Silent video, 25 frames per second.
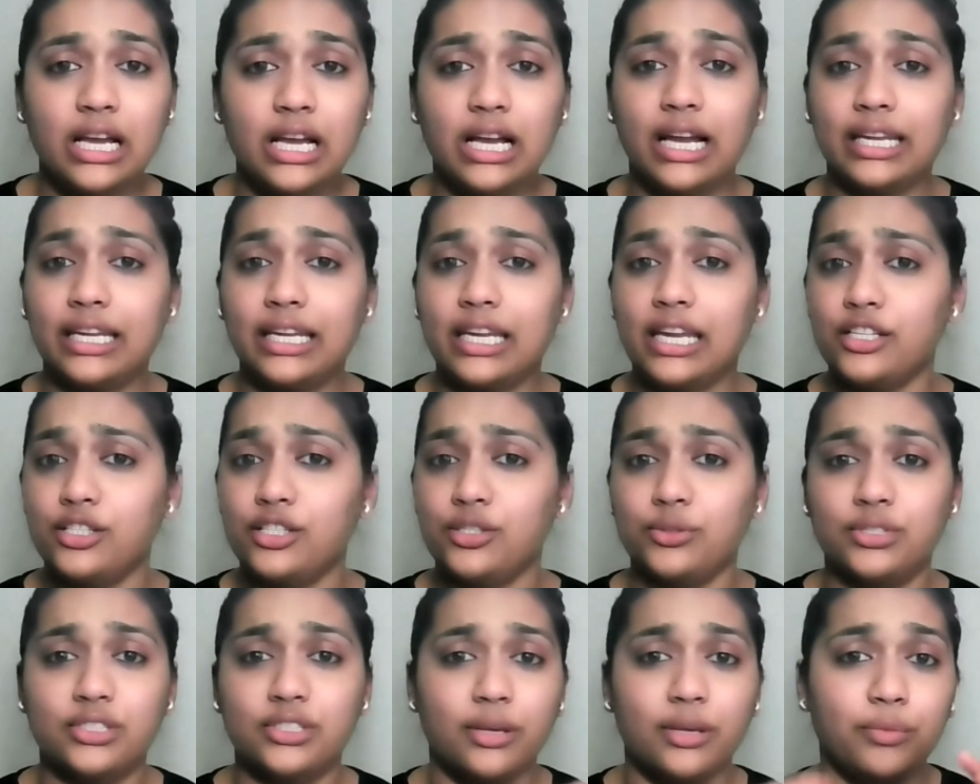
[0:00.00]
I can
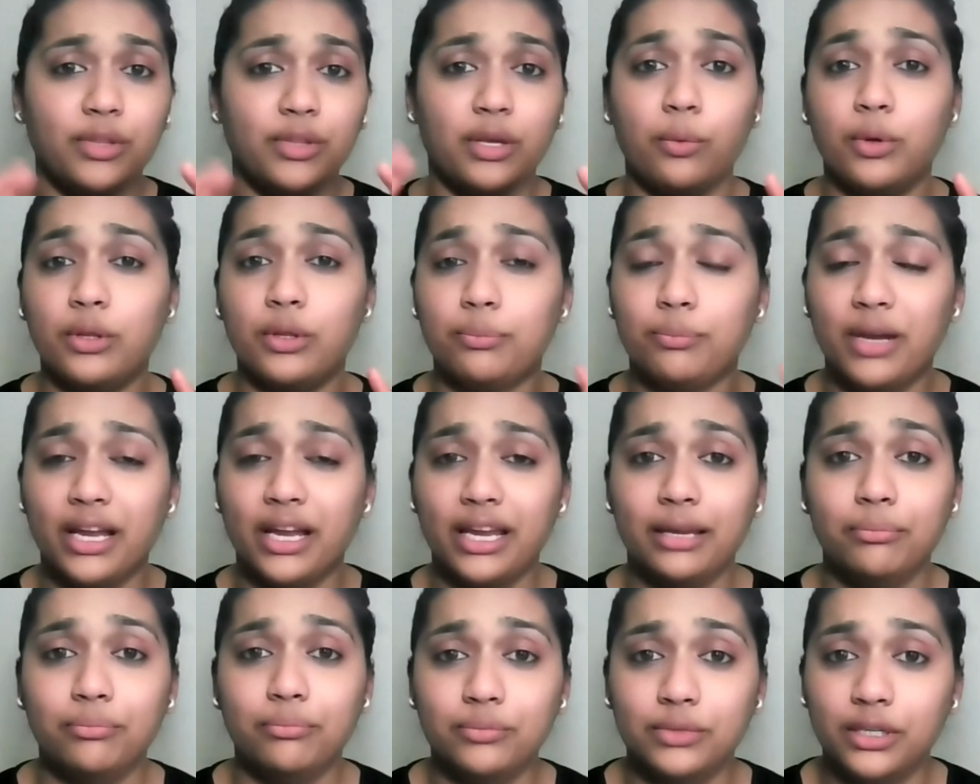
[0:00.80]
do something with
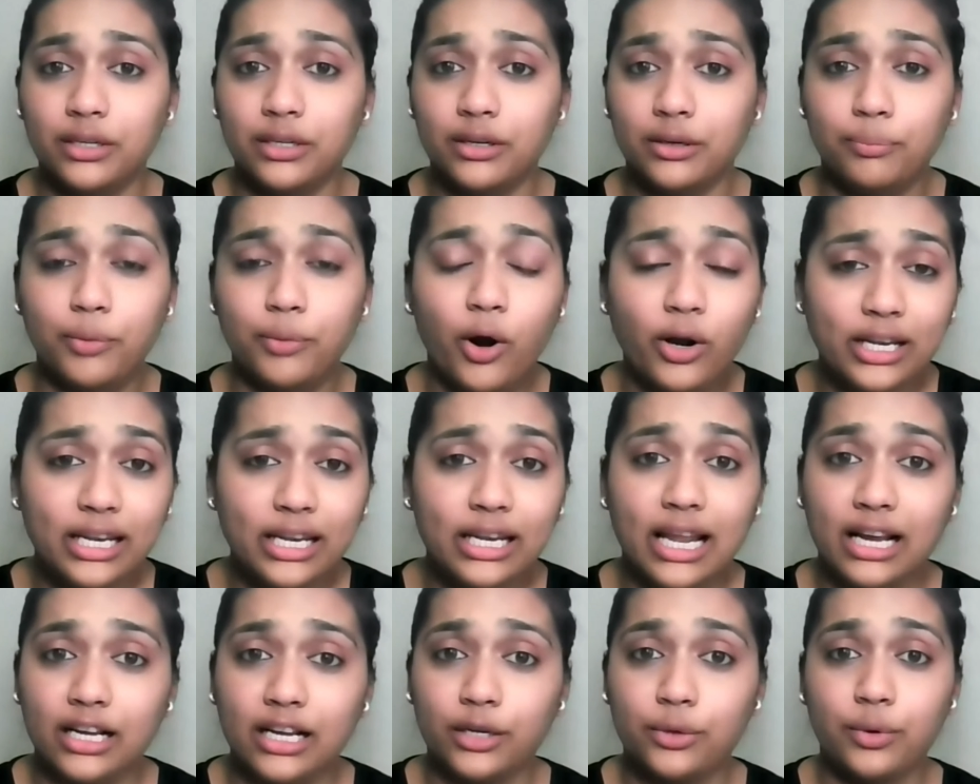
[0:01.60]
my body
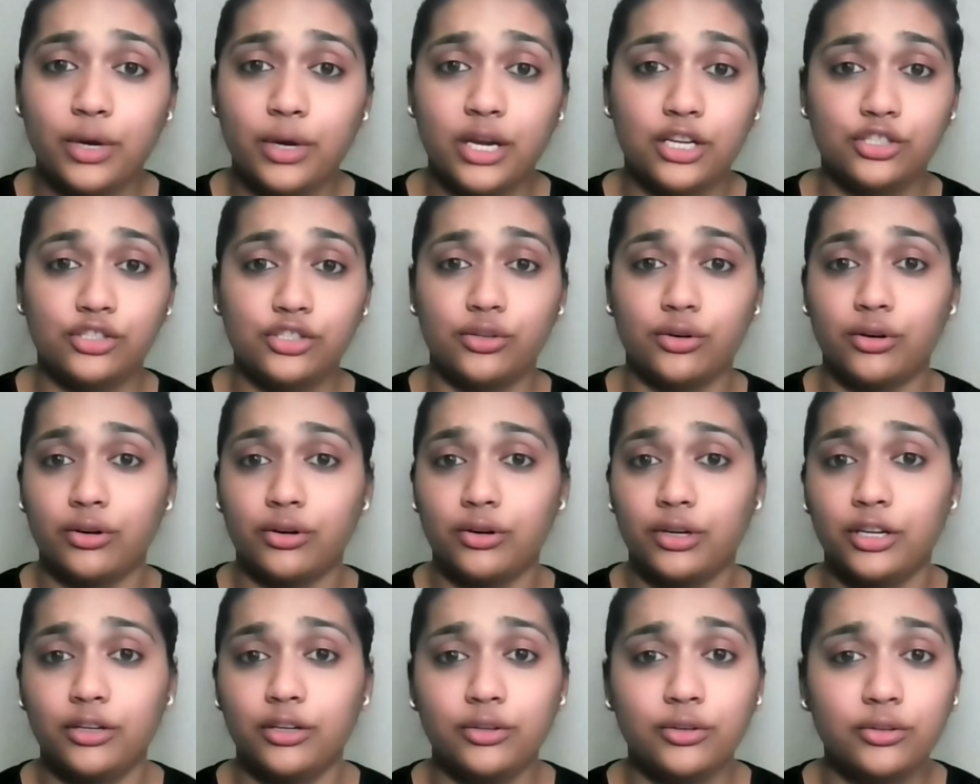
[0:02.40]
language or,
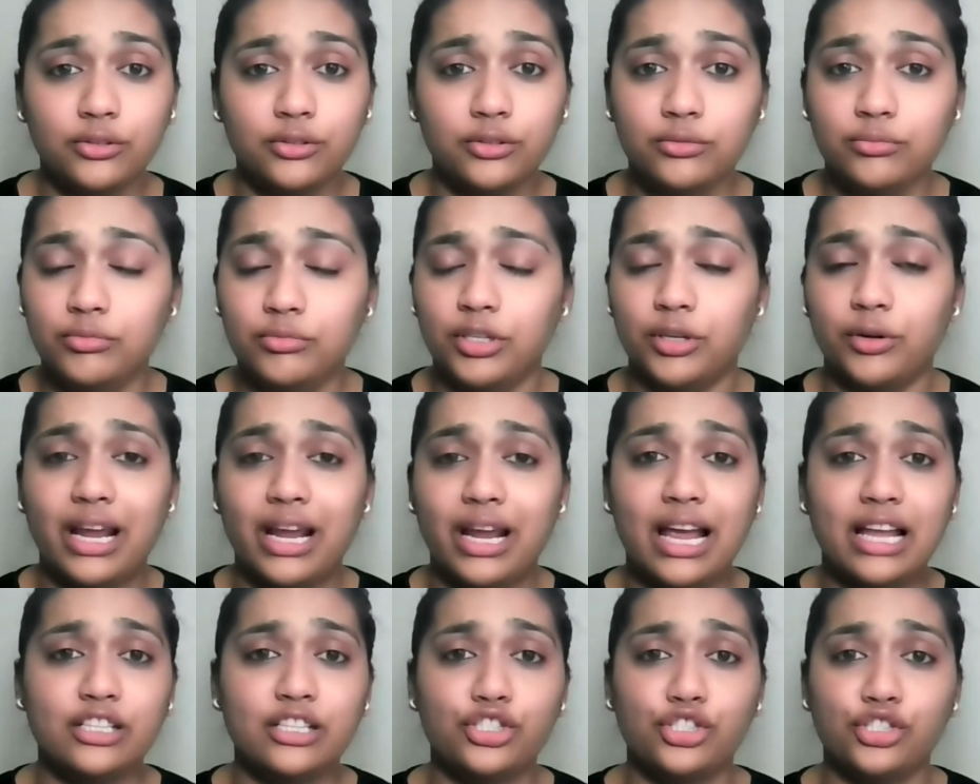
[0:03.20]
your
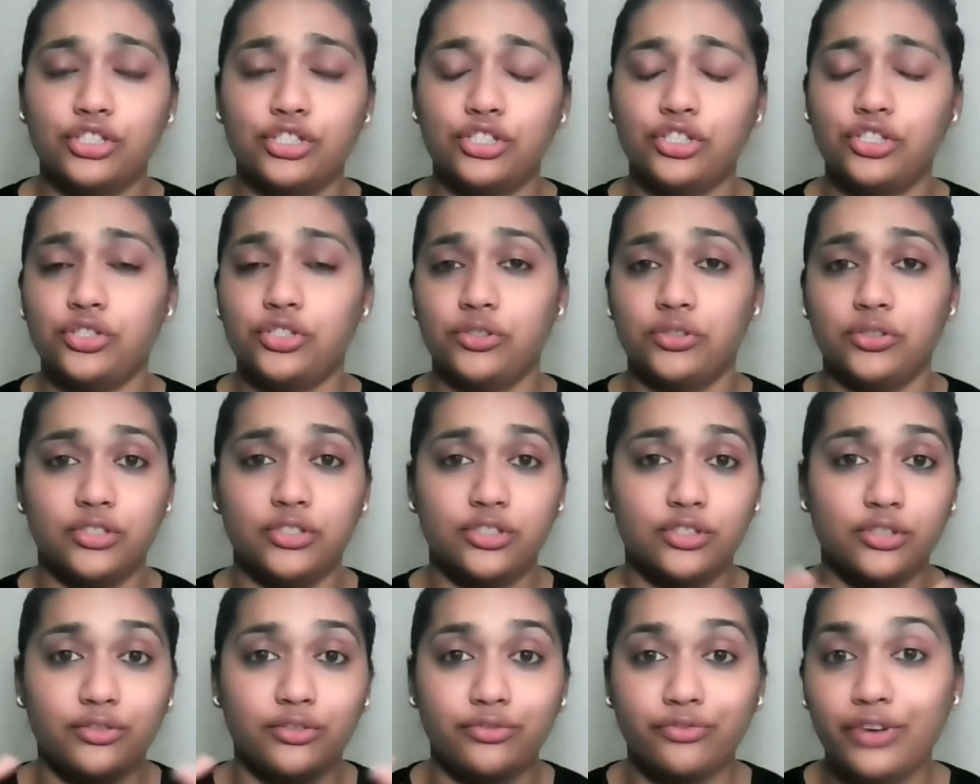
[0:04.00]
hand
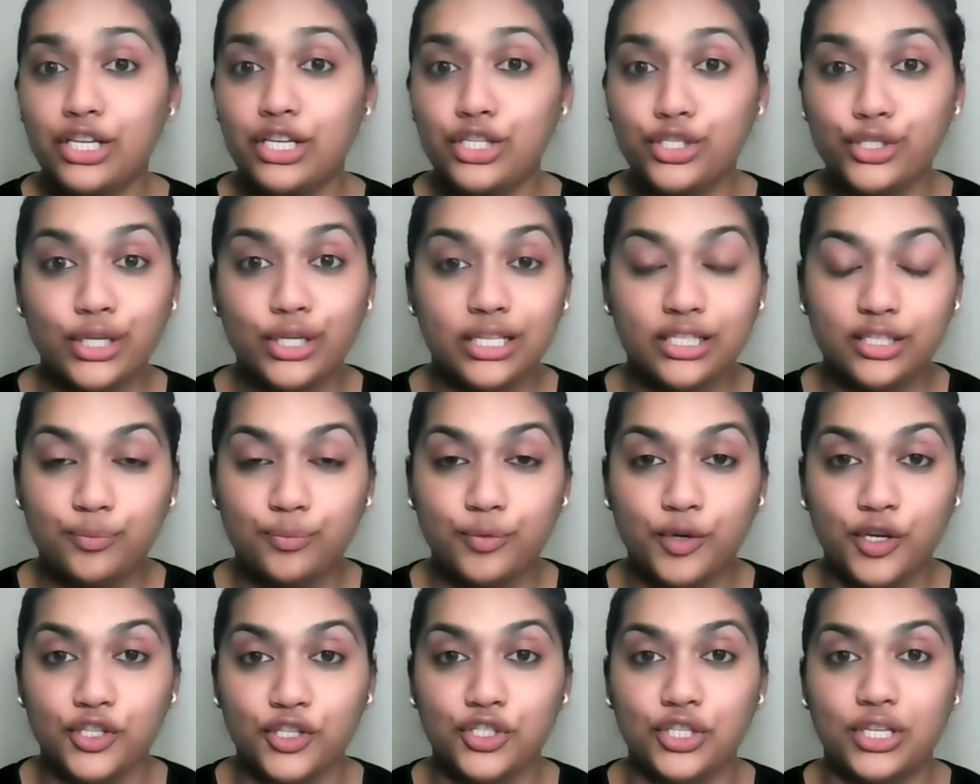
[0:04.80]
gestures or facial
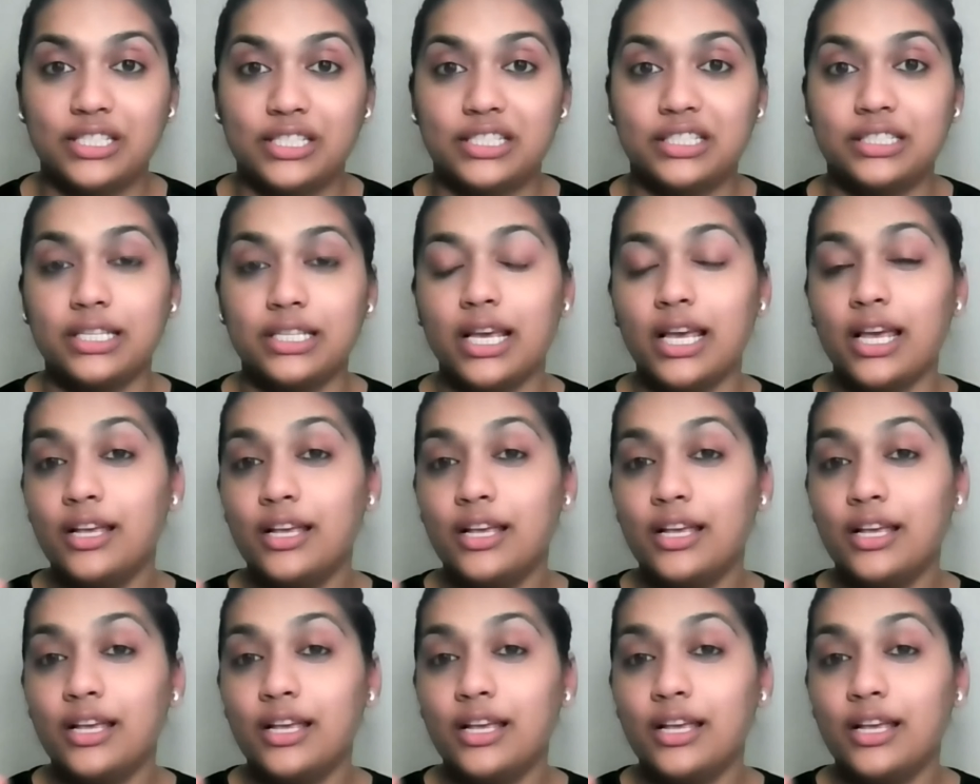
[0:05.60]
expressions.